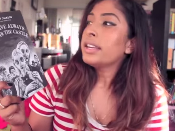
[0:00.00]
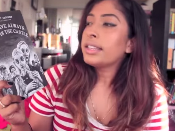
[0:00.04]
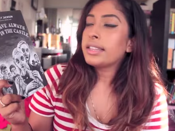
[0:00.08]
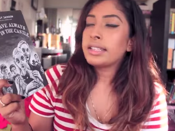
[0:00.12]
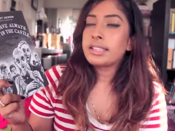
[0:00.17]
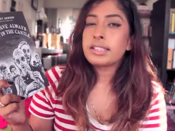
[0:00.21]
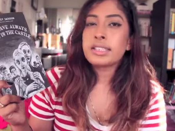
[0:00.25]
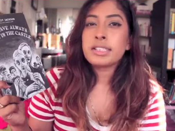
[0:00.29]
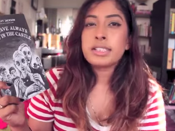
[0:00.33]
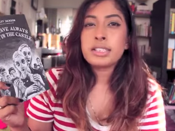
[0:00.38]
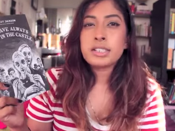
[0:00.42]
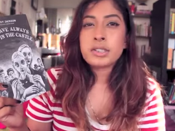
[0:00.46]

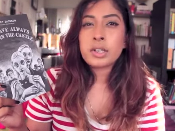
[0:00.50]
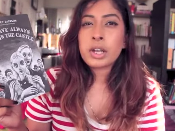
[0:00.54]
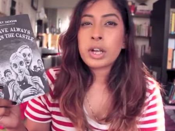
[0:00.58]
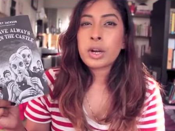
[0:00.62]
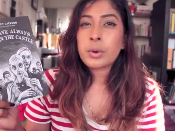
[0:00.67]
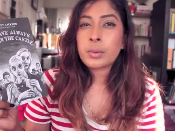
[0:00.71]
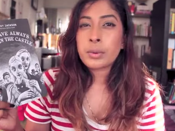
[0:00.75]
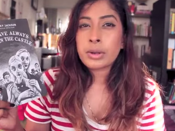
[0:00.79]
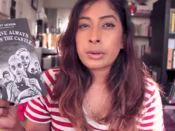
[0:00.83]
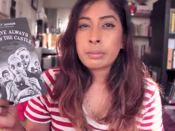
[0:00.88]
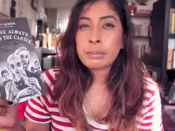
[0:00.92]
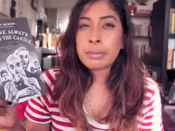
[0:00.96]
this is
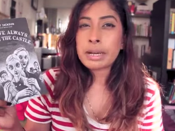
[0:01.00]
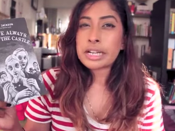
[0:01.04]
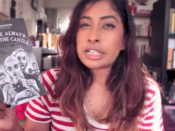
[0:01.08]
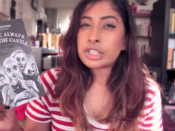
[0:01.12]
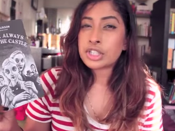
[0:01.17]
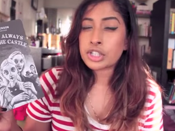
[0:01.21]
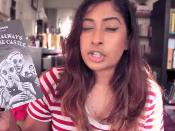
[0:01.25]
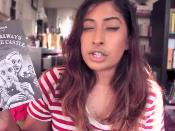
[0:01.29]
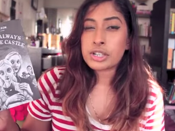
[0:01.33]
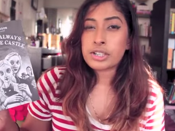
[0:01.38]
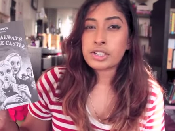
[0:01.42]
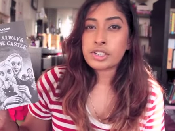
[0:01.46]
written by
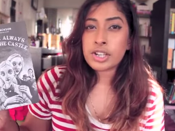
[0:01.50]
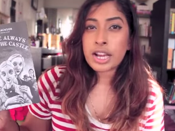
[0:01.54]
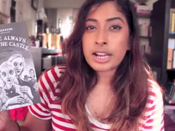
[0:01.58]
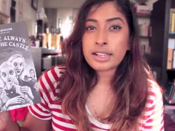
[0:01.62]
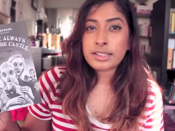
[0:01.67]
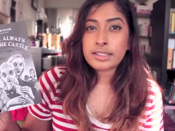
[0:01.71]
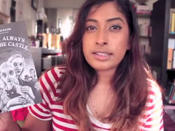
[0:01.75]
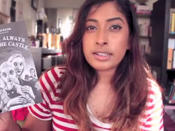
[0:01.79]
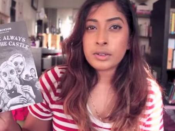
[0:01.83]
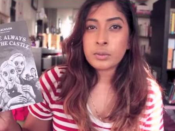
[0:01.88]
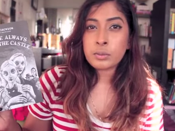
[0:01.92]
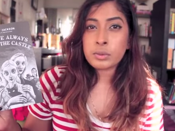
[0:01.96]
Shirley
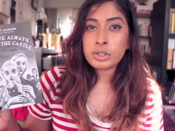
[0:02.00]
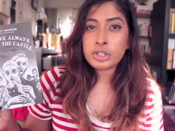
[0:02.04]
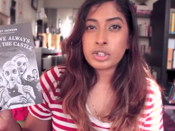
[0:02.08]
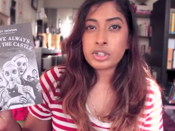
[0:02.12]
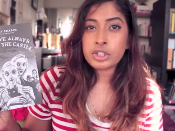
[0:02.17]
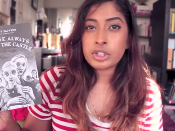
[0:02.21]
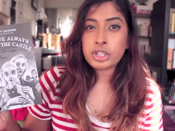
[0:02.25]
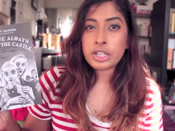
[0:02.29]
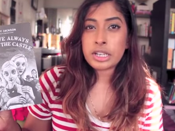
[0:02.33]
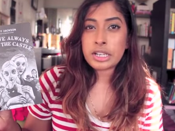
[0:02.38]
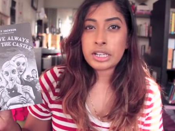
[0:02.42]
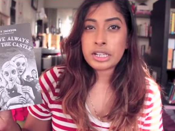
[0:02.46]
Jackson,
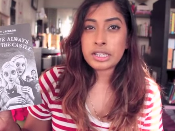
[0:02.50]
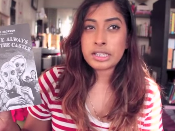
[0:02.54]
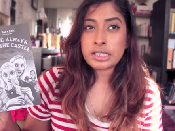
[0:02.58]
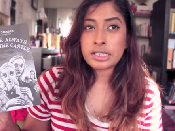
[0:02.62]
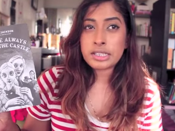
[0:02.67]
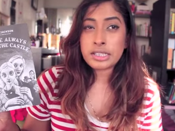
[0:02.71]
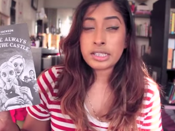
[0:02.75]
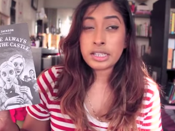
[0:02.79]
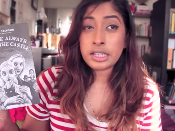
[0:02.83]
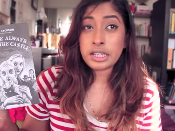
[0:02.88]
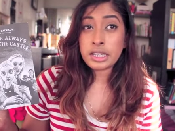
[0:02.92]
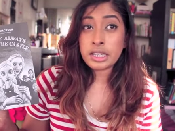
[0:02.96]
which is
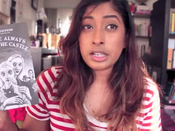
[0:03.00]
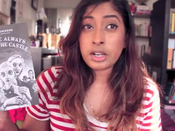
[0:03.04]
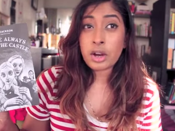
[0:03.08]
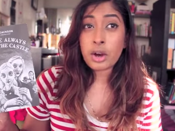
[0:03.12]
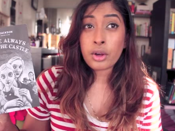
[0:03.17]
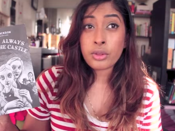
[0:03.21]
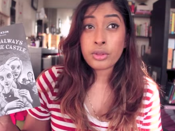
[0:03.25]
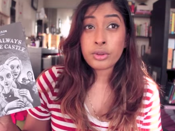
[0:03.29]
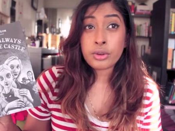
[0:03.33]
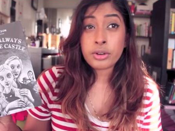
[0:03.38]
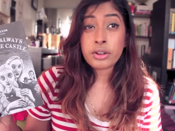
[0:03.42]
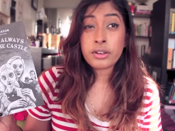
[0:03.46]
the
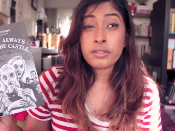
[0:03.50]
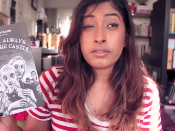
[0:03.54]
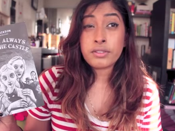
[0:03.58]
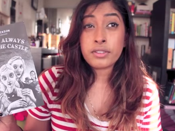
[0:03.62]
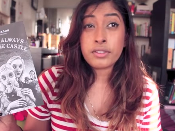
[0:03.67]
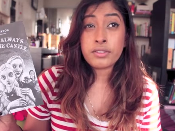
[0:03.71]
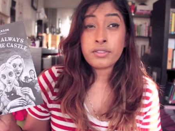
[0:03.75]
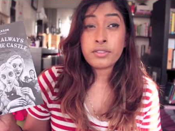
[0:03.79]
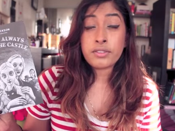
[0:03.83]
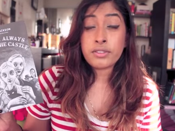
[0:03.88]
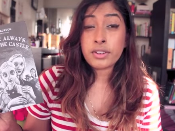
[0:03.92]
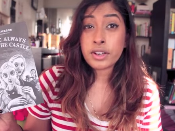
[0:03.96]
author of
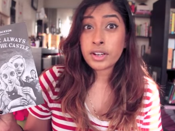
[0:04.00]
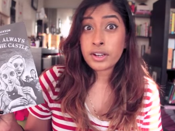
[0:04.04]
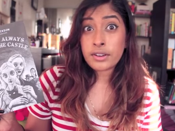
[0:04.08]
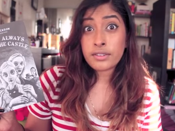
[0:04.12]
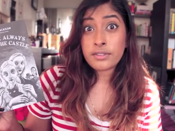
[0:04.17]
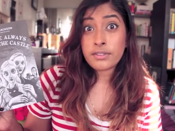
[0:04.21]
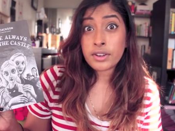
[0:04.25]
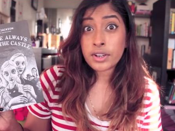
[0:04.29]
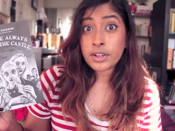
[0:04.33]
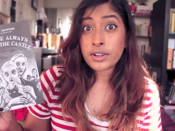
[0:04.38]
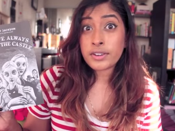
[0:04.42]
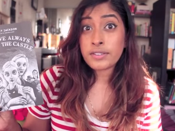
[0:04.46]
the
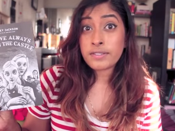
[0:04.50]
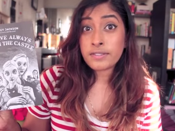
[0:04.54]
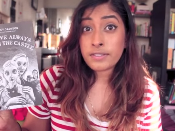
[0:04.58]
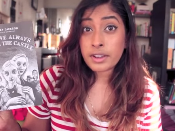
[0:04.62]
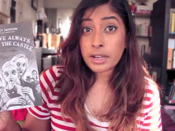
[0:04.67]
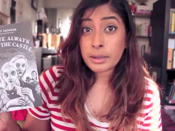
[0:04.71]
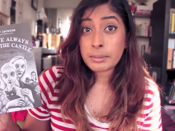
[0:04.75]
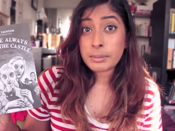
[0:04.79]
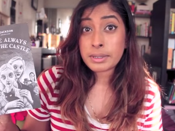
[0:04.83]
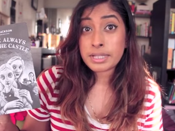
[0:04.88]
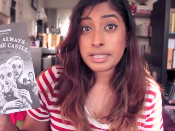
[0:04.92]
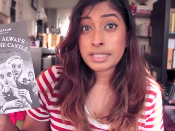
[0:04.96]
very
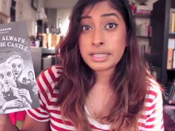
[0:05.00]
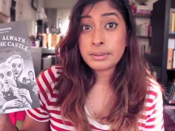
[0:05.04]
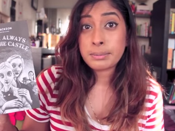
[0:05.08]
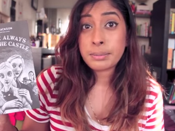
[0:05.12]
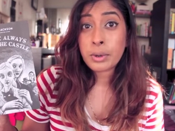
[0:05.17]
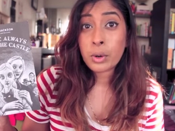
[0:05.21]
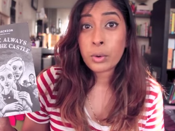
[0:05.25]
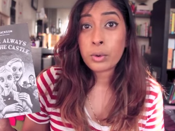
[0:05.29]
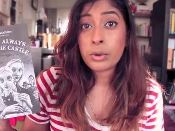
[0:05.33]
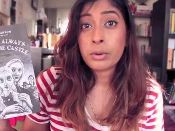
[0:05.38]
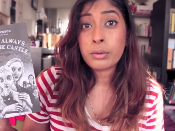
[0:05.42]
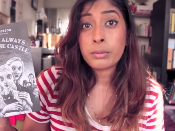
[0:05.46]
famous
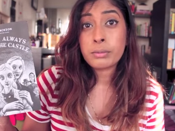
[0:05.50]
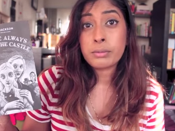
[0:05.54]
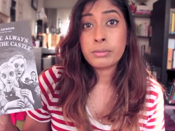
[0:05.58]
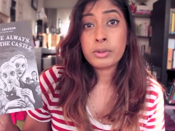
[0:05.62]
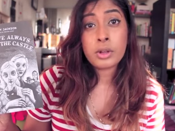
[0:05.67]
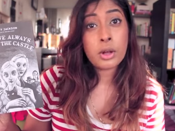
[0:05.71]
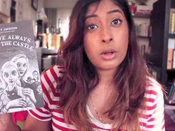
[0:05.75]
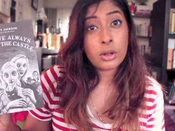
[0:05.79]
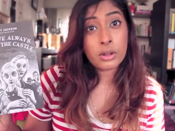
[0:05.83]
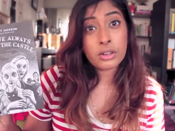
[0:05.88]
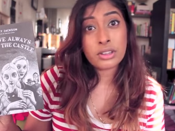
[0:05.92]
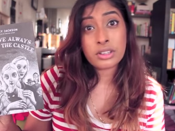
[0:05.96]
poem
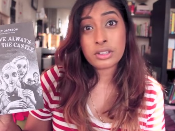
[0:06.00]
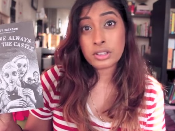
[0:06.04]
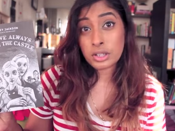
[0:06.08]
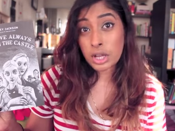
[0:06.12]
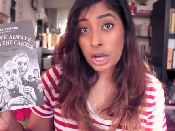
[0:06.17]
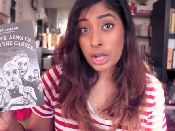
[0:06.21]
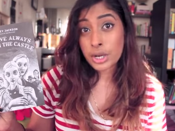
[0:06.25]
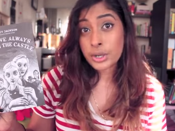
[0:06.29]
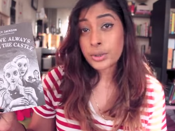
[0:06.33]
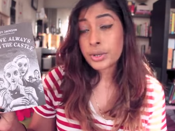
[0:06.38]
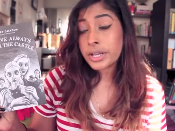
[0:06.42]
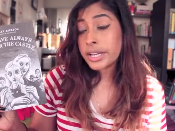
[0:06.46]
called The
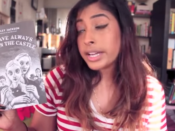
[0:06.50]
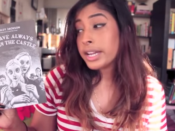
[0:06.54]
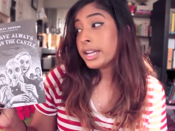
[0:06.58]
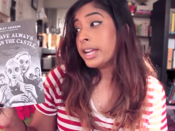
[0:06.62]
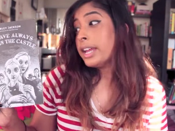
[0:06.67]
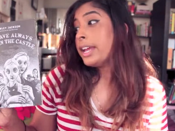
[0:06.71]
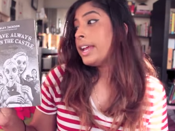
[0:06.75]
Lottery.